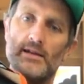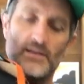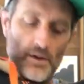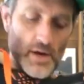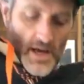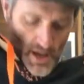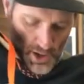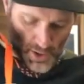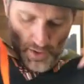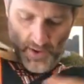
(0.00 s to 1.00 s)
So
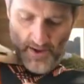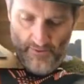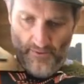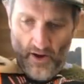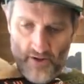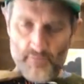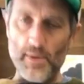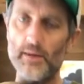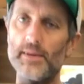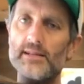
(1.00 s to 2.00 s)
you do get
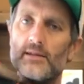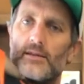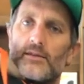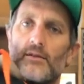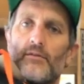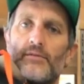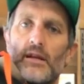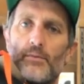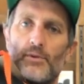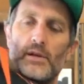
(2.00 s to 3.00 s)
5mm of
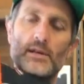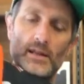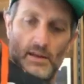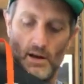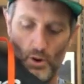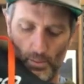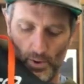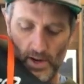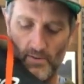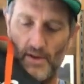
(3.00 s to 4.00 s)
neoprene in the lower
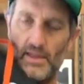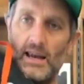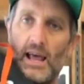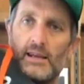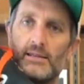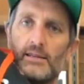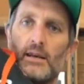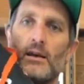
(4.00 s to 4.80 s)
body, around the legs,